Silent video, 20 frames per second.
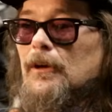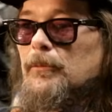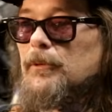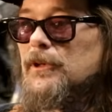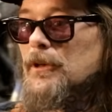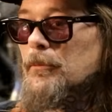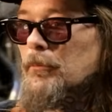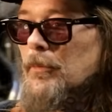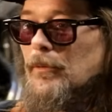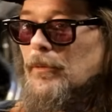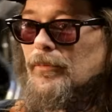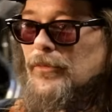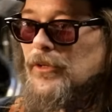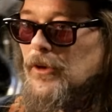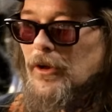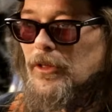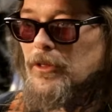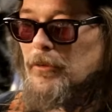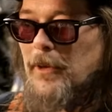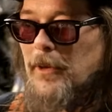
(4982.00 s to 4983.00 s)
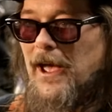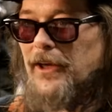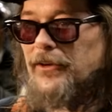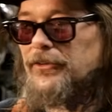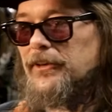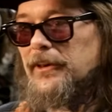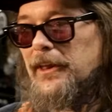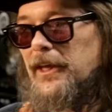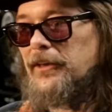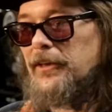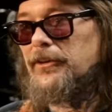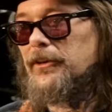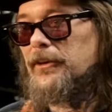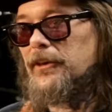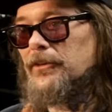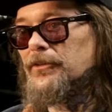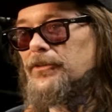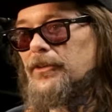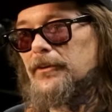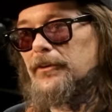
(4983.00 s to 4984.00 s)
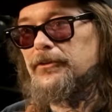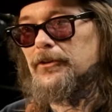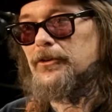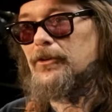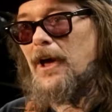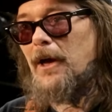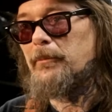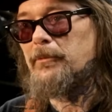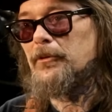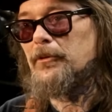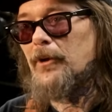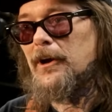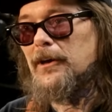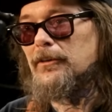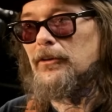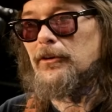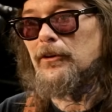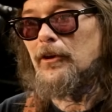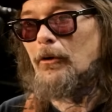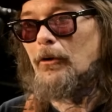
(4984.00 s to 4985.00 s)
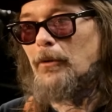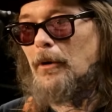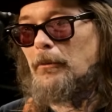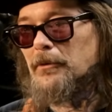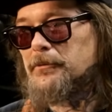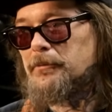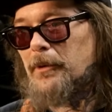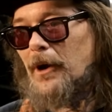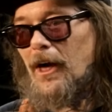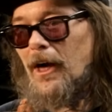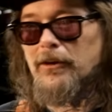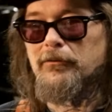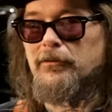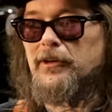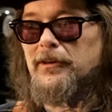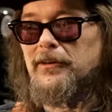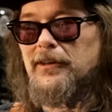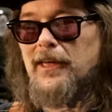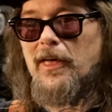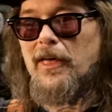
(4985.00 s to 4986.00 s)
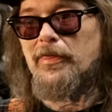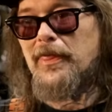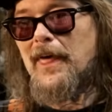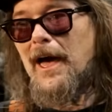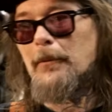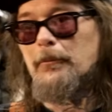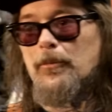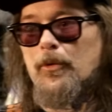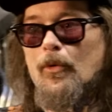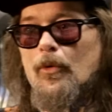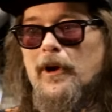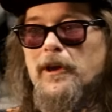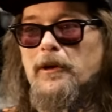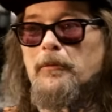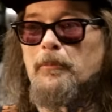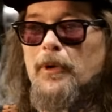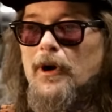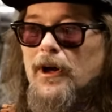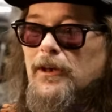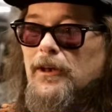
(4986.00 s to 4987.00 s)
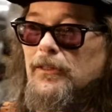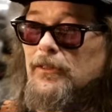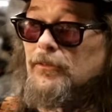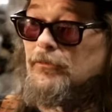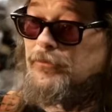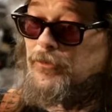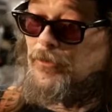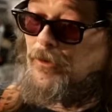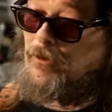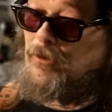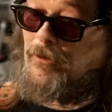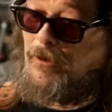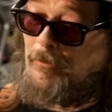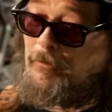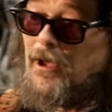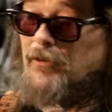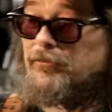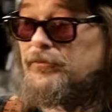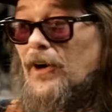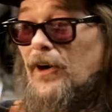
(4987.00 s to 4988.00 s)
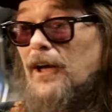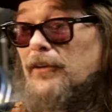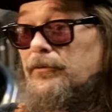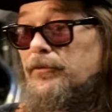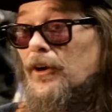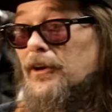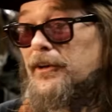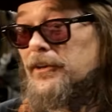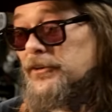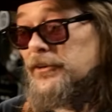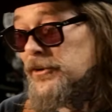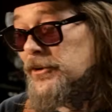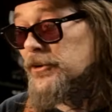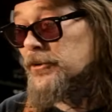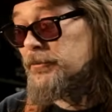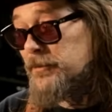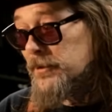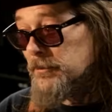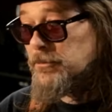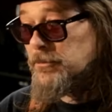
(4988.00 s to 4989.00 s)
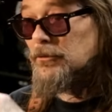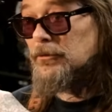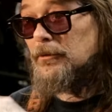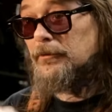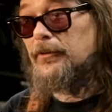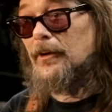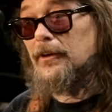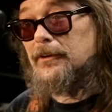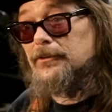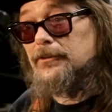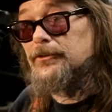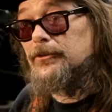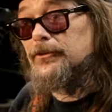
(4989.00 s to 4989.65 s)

I mean, the magazine ended in such a crappy way that no one was proud of it at that point, but for about 5 fucking years, people were fucking